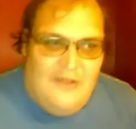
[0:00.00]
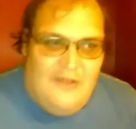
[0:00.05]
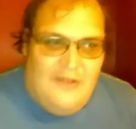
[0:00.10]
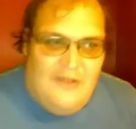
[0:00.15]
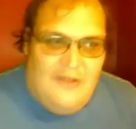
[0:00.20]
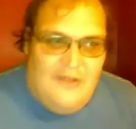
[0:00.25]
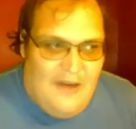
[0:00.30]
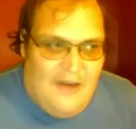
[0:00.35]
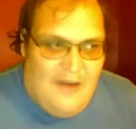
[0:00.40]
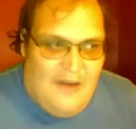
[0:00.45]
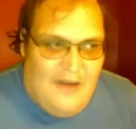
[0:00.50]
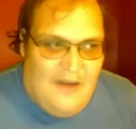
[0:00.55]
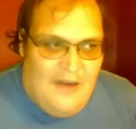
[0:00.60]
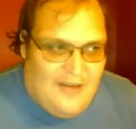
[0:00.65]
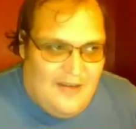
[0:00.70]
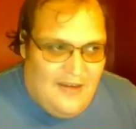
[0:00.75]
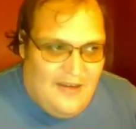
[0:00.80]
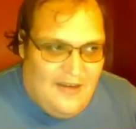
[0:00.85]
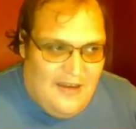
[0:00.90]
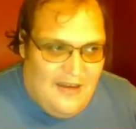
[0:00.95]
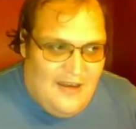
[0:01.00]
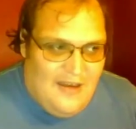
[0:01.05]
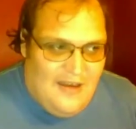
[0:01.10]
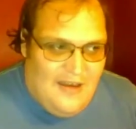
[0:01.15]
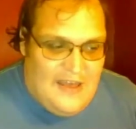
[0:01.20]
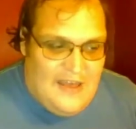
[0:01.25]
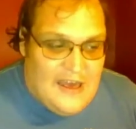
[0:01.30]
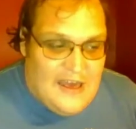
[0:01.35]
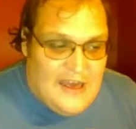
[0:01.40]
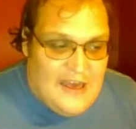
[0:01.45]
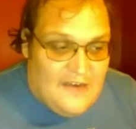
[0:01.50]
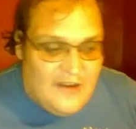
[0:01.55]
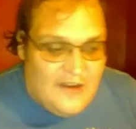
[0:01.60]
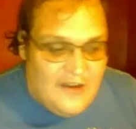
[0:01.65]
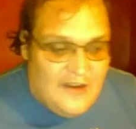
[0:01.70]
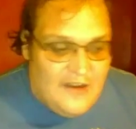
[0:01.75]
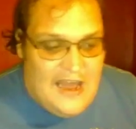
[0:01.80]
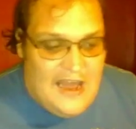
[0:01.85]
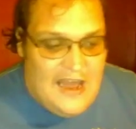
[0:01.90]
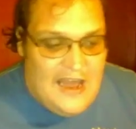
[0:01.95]
without the other
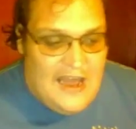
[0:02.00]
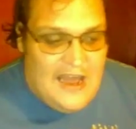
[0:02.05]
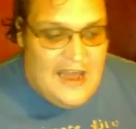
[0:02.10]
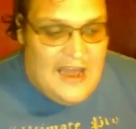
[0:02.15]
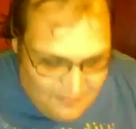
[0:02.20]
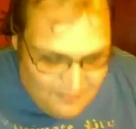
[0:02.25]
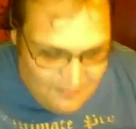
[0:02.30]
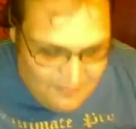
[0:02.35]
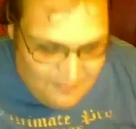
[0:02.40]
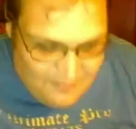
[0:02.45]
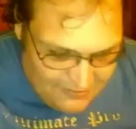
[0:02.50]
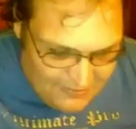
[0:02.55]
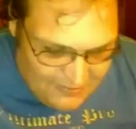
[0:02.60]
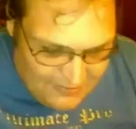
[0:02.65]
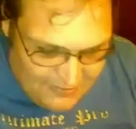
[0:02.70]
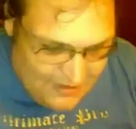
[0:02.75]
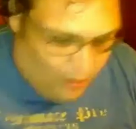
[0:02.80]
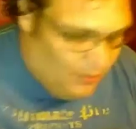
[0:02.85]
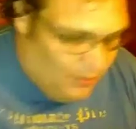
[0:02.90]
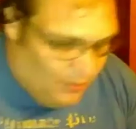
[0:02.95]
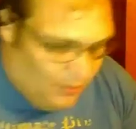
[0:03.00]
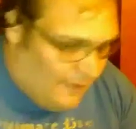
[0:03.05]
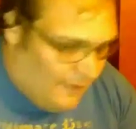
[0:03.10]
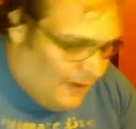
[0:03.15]
lecturers pushing me, or